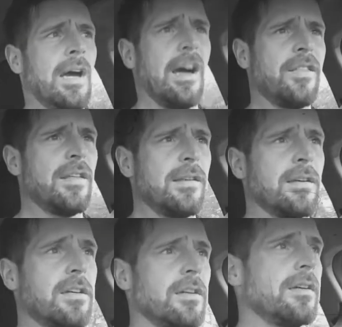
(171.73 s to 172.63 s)
I
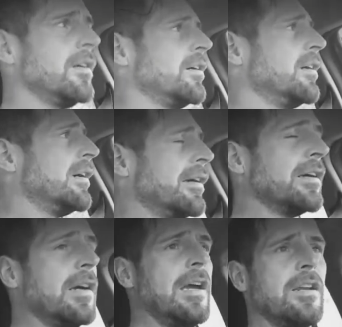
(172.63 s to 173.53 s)
think,
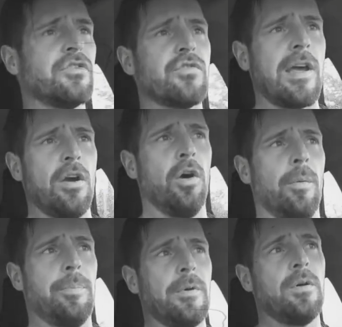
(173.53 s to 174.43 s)
in a straight up,
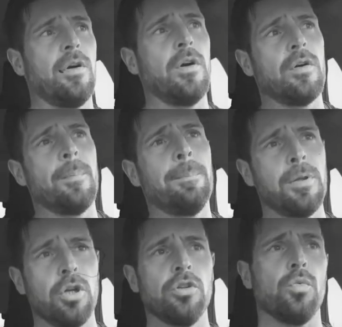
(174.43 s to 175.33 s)

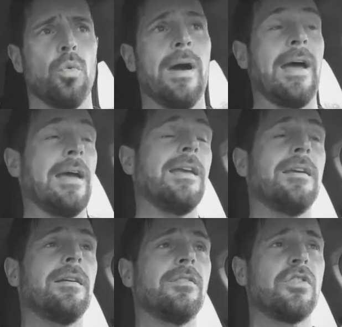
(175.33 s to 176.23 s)
blunt way,
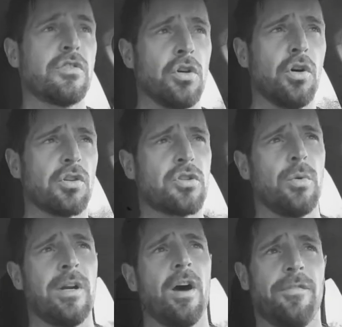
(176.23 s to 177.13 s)
to talk
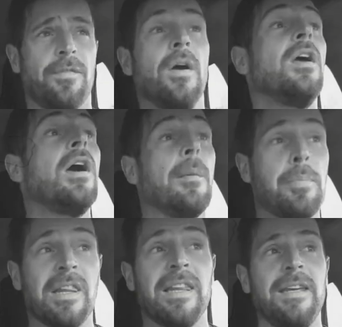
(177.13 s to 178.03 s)
to a
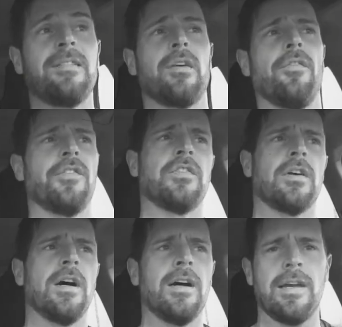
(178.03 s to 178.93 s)
police
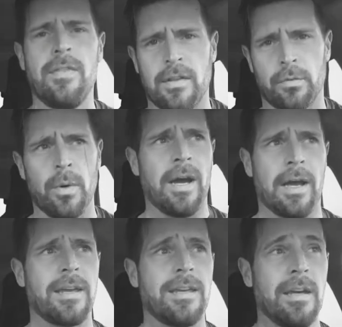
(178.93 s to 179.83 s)
officer in this
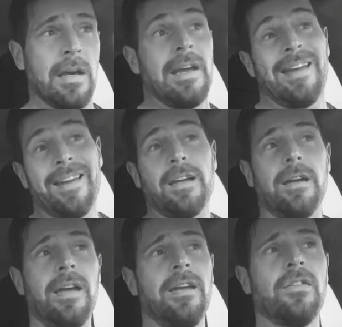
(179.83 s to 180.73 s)
way
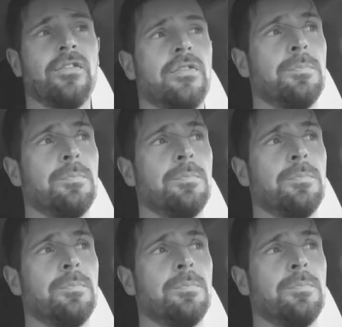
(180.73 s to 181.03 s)
is